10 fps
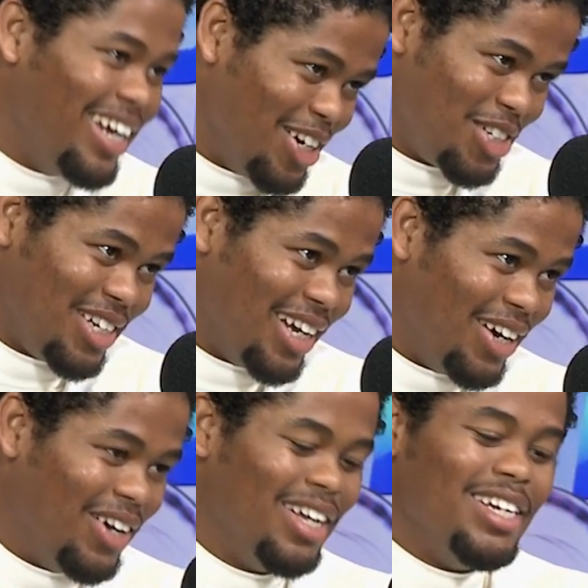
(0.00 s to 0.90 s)

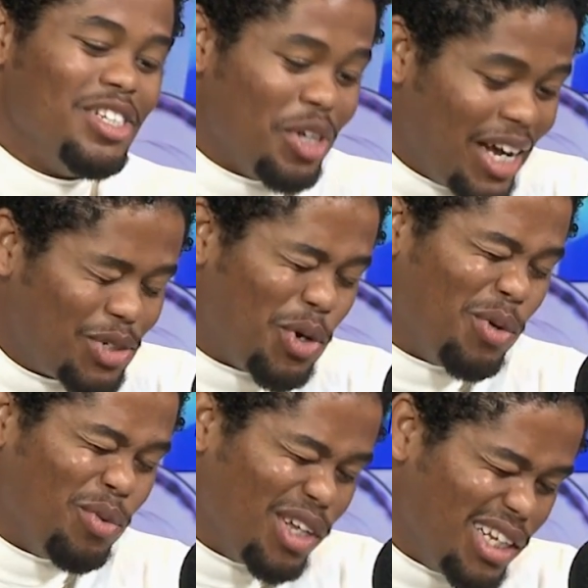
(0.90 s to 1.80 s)
hairstyle. Mm-hmm. So that's
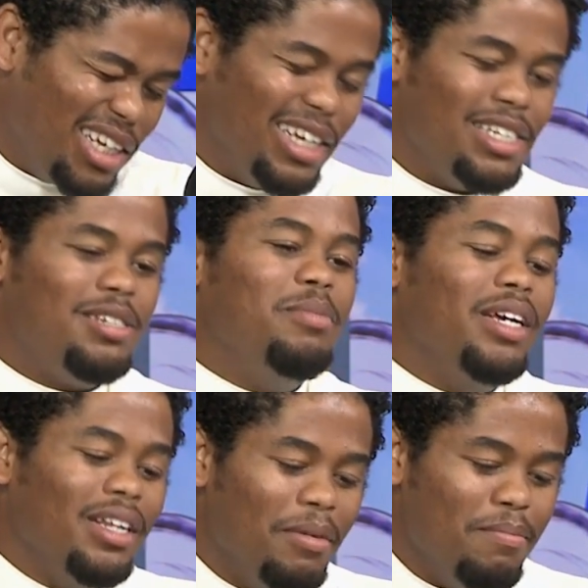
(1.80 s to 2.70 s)
what really gets
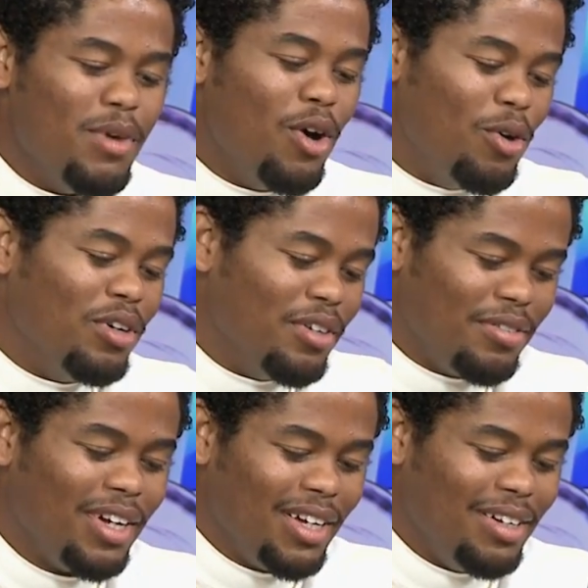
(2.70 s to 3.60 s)
me in the mode
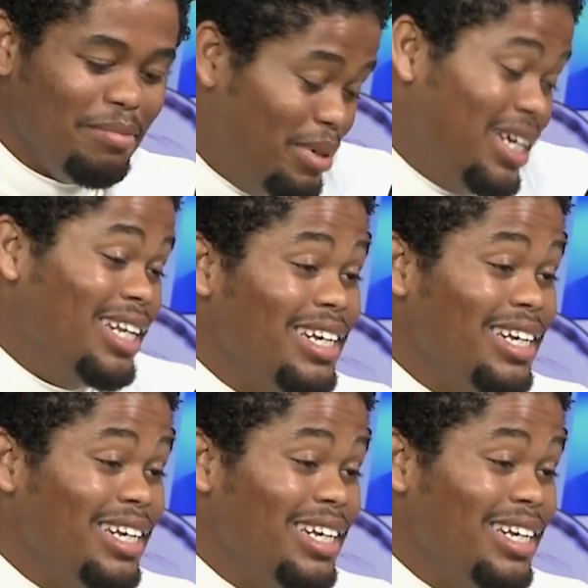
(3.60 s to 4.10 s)
of being